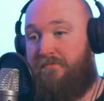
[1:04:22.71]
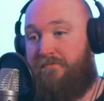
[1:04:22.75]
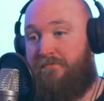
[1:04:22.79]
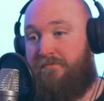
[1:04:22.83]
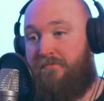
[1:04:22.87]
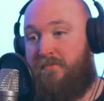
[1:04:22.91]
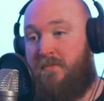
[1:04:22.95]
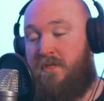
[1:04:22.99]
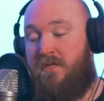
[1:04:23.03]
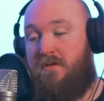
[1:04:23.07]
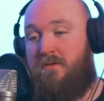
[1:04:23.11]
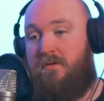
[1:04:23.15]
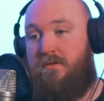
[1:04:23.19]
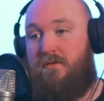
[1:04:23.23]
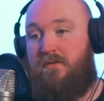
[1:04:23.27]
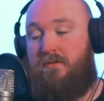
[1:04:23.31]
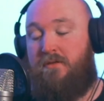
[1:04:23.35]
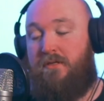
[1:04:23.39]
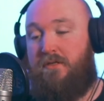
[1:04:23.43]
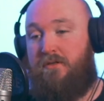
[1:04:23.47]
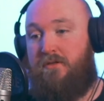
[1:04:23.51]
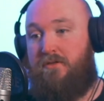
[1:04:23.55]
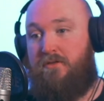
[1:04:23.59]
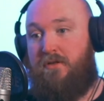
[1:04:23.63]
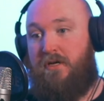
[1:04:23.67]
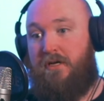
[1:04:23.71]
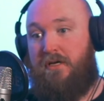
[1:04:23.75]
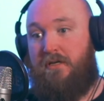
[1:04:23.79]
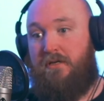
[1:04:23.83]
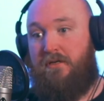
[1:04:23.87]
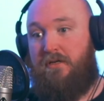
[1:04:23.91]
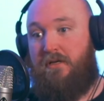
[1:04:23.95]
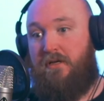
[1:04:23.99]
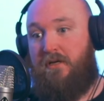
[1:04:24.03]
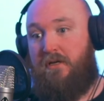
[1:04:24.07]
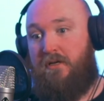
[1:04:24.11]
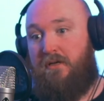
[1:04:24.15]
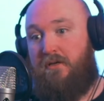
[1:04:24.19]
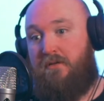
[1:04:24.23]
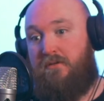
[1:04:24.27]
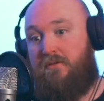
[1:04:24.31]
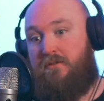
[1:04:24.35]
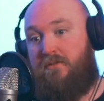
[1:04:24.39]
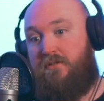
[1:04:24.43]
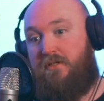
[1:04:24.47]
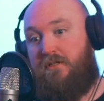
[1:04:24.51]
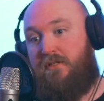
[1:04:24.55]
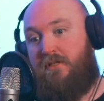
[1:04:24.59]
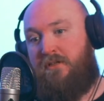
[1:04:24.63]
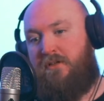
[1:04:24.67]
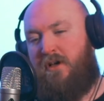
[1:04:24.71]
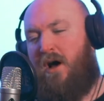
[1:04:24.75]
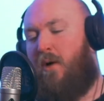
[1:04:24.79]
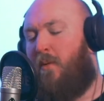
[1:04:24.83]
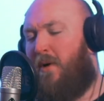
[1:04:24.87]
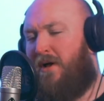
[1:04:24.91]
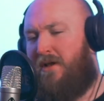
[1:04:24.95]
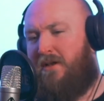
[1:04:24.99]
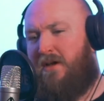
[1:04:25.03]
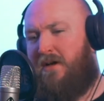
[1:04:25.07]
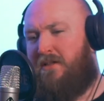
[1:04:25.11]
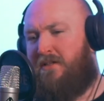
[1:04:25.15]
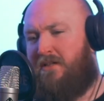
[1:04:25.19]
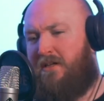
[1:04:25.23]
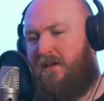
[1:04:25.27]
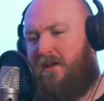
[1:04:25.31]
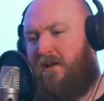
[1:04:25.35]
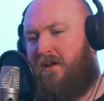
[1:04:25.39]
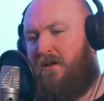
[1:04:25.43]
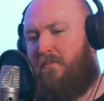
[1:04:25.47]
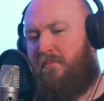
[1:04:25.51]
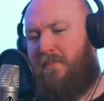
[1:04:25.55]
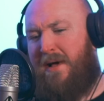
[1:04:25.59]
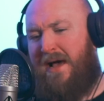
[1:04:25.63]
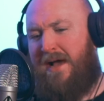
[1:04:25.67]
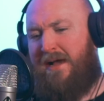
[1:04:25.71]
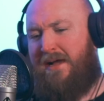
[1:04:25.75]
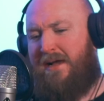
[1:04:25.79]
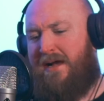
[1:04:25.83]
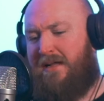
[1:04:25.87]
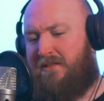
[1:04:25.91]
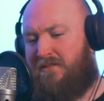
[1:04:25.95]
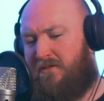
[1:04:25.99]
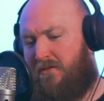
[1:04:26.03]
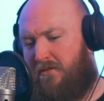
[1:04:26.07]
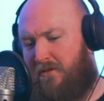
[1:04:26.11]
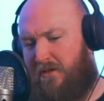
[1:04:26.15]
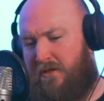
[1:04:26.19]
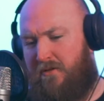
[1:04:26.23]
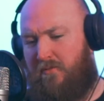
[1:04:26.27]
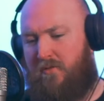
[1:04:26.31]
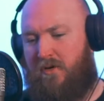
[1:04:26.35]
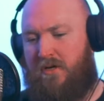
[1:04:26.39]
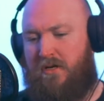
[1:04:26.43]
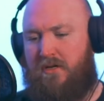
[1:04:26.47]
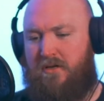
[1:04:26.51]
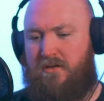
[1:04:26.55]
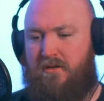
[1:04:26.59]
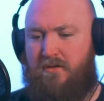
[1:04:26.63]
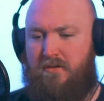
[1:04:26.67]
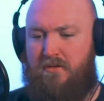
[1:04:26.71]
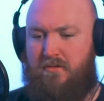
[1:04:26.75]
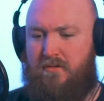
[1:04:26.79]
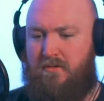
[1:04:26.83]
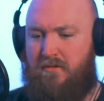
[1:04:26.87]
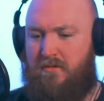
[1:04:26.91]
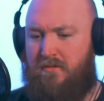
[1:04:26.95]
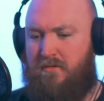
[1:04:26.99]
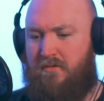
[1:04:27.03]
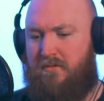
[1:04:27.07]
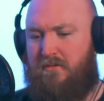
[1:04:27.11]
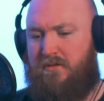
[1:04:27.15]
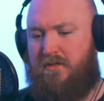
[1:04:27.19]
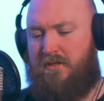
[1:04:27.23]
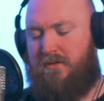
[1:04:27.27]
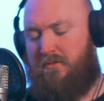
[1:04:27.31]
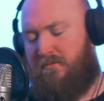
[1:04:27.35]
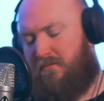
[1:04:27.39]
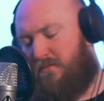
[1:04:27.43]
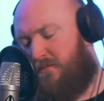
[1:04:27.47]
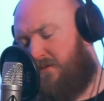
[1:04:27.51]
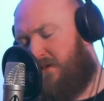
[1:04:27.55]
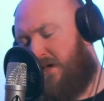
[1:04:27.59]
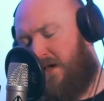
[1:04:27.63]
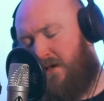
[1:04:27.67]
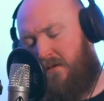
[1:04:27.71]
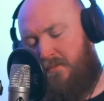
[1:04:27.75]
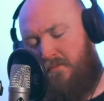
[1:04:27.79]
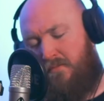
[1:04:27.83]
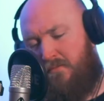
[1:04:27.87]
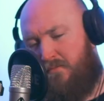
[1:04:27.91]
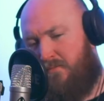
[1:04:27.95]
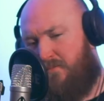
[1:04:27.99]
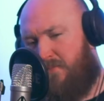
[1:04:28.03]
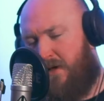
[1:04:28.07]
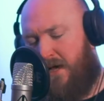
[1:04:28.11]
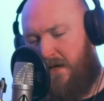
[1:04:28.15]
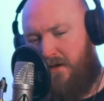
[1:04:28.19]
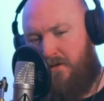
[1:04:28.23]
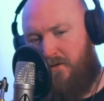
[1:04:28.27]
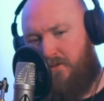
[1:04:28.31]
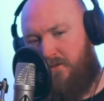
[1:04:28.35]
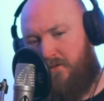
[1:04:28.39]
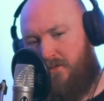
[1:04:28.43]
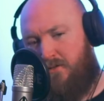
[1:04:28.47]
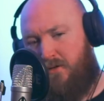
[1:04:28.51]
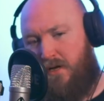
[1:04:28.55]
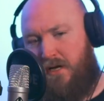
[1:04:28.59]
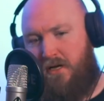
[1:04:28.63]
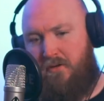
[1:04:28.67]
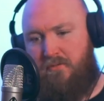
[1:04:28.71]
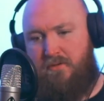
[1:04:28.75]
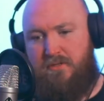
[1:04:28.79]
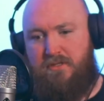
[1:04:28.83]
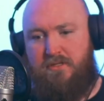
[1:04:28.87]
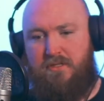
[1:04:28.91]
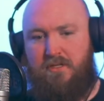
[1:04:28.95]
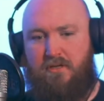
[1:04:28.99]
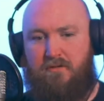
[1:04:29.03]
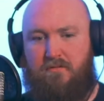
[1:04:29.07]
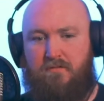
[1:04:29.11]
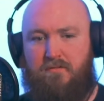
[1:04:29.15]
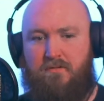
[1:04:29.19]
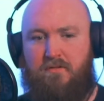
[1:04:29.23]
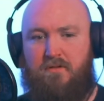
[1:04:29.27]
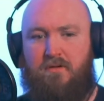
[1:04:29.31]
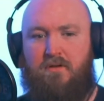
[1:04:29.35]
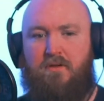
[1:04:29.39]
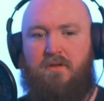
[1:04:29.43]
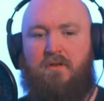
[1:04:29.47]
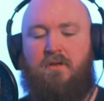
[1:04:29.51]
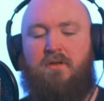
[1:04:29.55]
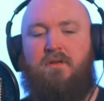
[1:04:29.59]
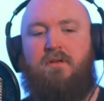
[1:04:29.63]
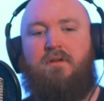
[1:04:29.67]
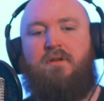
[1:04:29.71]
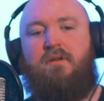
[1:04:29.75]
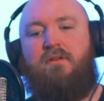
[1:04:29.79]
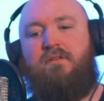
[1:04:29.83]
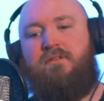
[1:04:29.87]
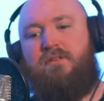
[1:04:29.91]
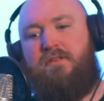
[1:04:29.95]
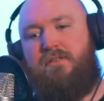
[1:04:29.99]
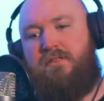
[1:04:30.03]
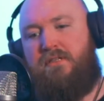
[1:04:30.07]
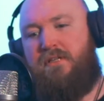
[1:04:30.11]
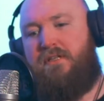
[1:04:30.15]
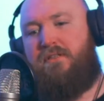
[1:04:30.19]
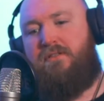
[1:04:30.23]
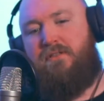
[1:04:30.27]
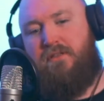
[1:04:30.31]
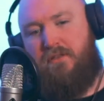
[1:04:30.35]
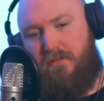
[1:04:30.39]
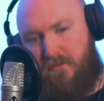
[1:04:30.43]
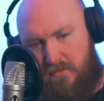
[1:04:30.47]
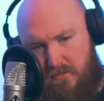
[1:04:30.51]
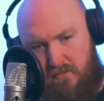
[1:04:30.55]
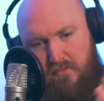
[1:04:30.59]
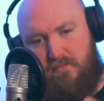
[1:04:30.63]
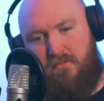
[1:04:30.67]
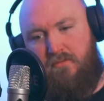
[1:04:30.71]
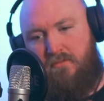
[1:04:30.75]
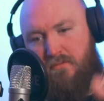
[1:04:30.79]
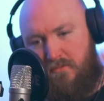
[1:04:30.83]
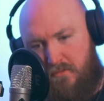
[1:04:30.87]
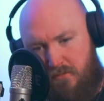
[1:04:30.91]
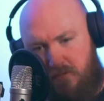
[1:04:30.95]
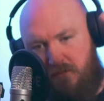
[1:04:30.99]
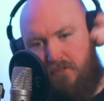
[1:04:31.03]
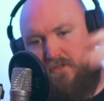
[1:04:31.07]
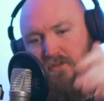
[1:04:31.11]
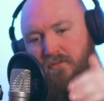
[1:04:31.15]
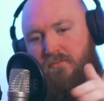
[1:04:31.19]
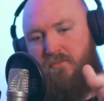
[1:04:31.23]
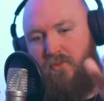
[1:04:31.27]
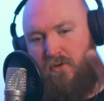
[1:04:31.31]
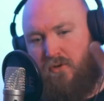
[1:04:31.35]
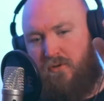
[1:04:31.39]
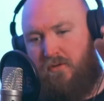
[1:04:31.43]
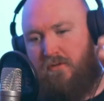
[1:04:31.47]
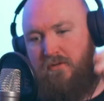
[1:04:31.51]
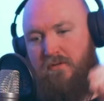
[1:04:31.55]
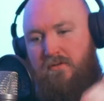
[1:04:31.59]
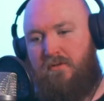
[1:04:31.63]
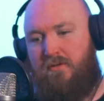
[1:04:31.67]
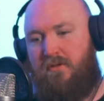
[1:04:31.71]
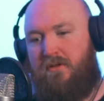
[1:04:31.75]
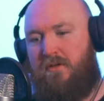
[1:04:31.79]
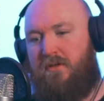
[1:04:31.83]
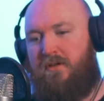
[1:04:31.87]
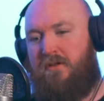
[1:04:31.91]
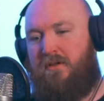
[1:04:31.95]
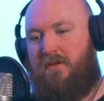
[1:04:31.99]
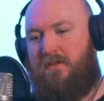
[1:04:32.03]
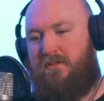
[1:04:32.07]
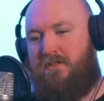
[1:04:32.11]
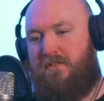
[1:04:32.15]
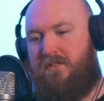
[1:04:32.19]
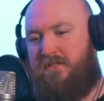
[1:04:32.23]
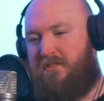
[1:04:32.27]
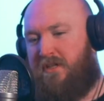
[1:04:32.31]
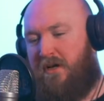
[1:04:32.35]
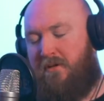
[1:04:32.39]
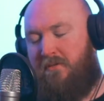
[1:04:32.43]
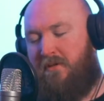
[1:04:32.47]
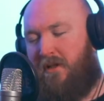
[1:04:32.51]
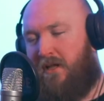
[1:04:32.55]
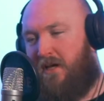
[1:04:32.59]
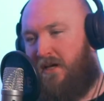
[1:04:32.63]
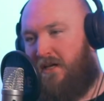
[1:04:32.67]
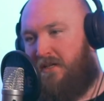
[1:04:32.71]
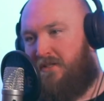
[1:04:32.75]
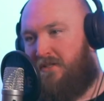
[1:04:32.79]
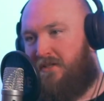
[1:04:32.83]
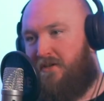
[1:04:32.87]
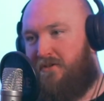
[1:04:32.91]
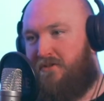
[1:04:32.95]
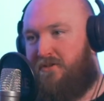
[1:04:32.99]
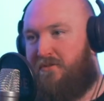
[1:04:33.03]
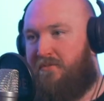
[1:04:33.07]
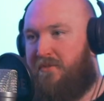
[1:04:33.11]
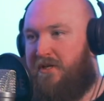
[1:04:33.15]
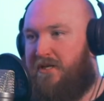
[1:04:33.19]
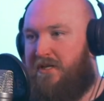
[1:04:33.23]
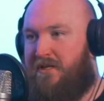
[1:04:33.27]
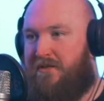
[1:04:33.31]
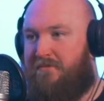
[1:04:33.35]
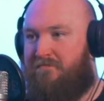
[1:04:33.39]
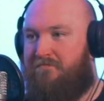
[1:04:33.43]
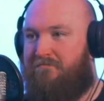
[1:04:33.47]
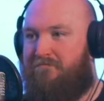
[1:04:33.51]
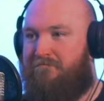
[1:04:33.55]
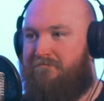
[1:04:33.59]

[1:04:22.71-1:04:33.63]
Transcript: Mm. Need to try and uh, do that. I went. I did a load of back cataloging work to get back on track with stuff. Yeah. So just need to do more. Just don't like social media.